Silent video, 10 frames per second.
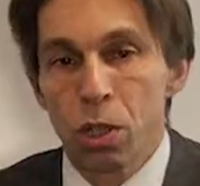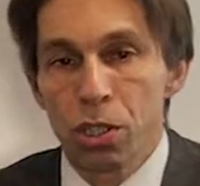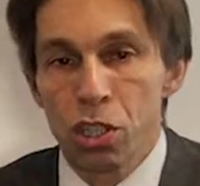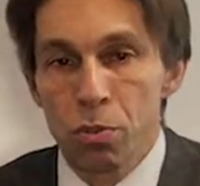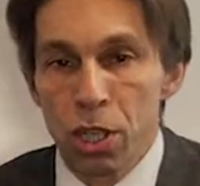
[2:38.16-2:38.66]

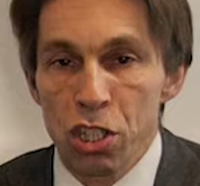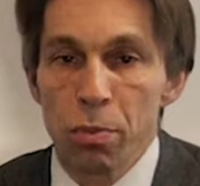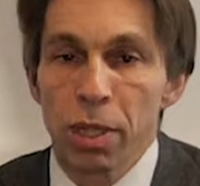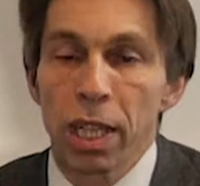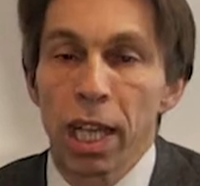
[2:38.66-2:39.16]
voltage
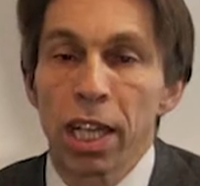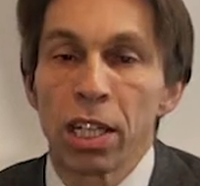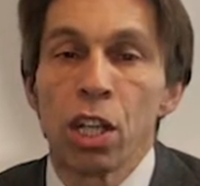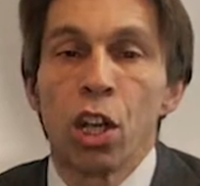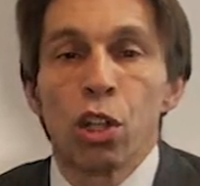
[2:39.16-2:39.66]
measurement
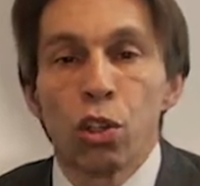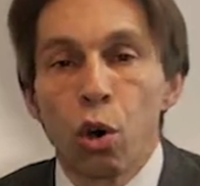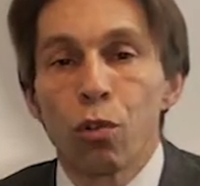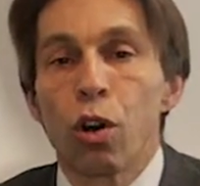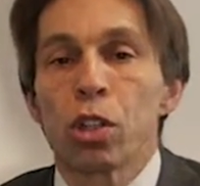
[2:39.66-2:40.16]
line,
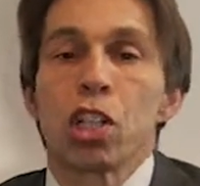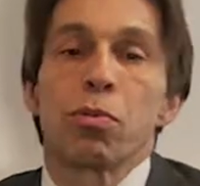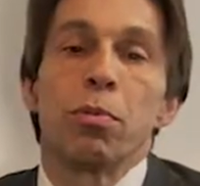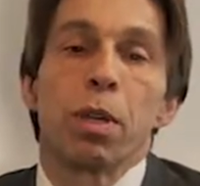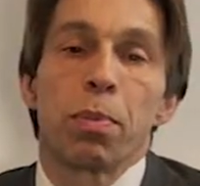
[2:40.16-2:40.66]
no
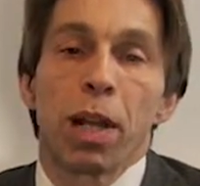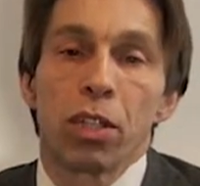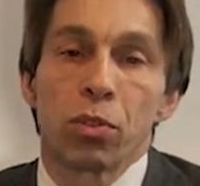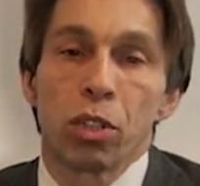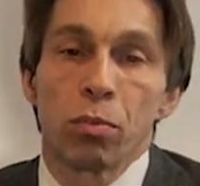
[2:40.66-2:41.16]
voltage will be
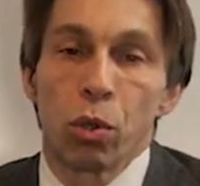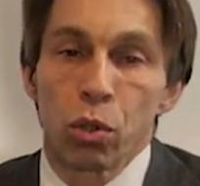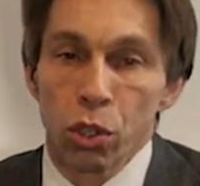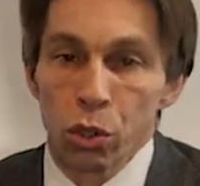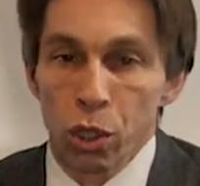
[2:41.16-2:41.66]
applied to the
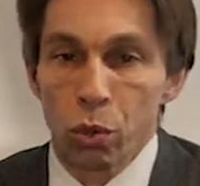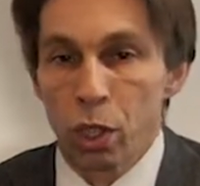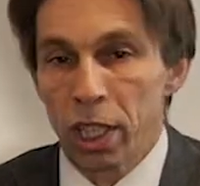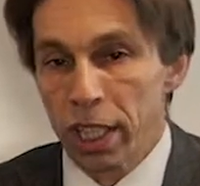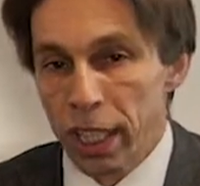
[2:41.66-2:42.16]
motor unit
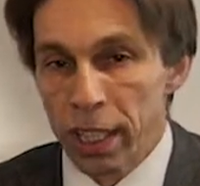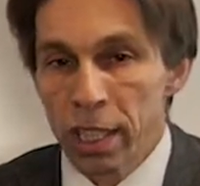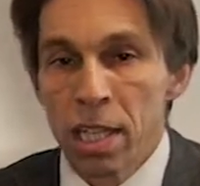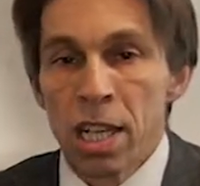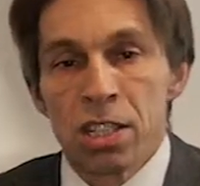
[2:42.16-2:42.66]
1
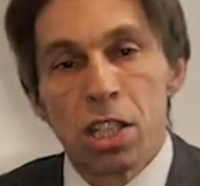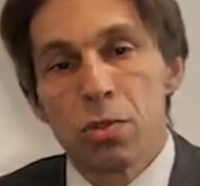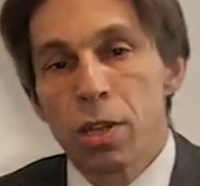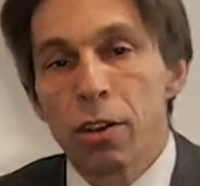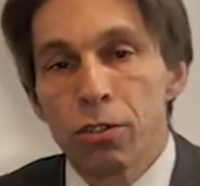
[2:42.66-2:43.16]
again,
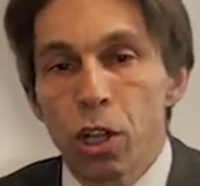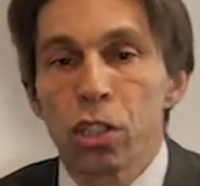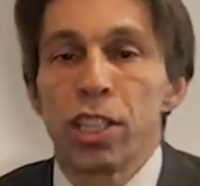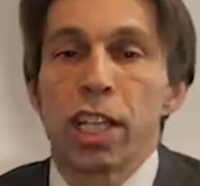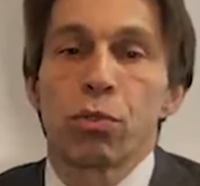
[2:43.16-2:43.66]
since we have
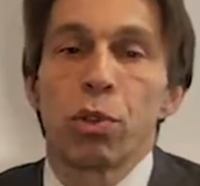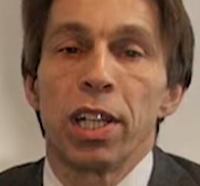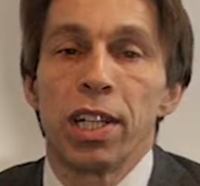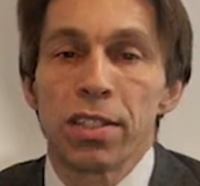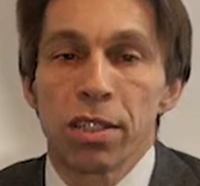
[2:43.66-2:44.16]
not yet
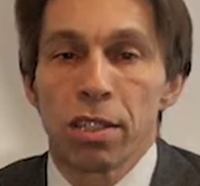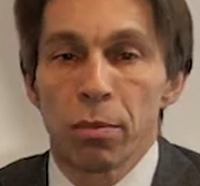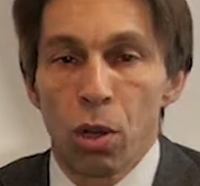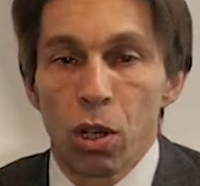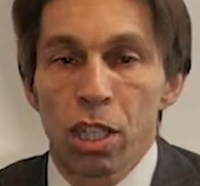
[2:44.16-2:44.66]
released
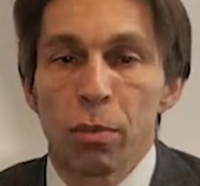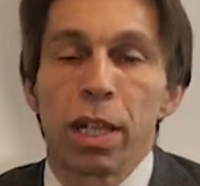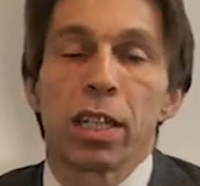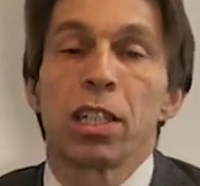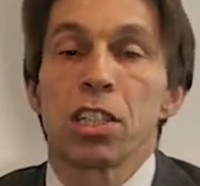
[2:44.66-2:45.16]
the blocking
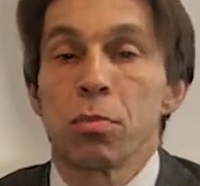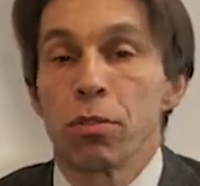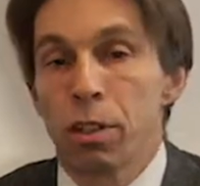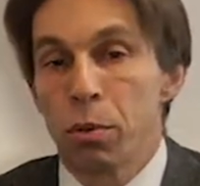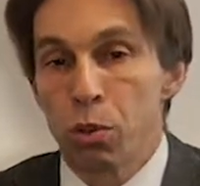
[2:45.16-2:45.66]
mechanism
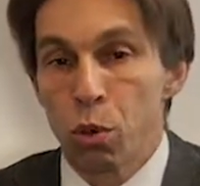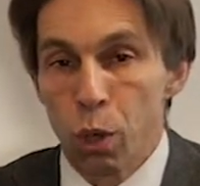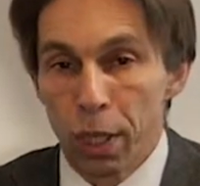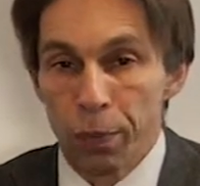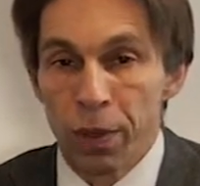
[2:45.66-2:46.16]
of
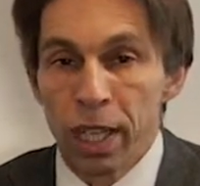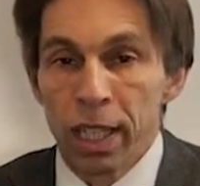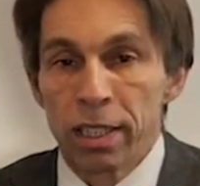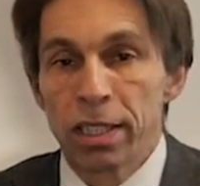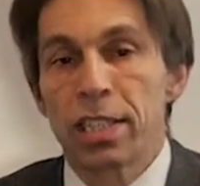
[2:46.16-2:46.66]
MMU1.
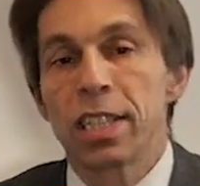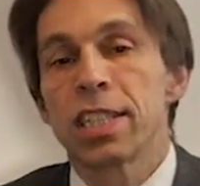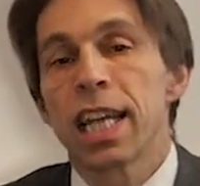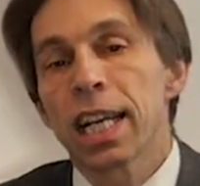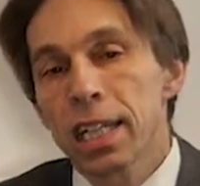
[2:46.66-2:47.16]
This is
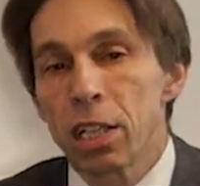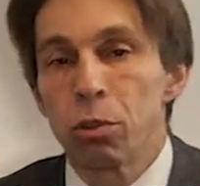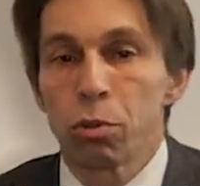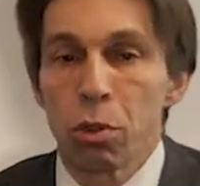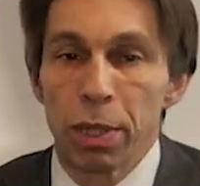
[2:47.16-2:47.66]
exactly
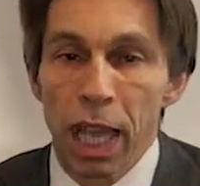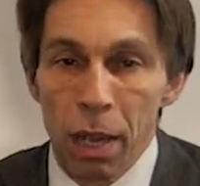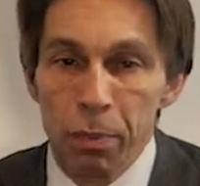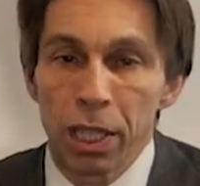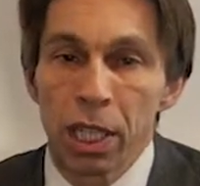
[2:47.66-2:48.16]
what will be
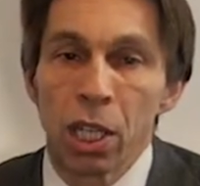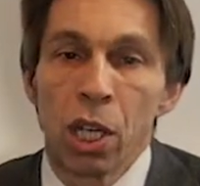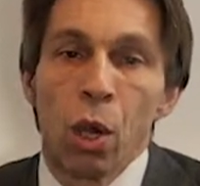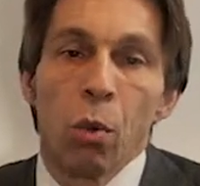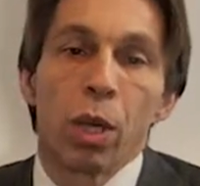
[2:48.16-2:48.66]
happening
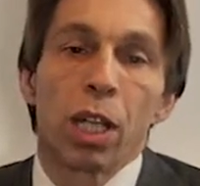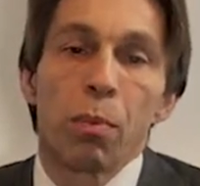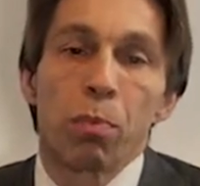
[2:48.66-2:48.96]
when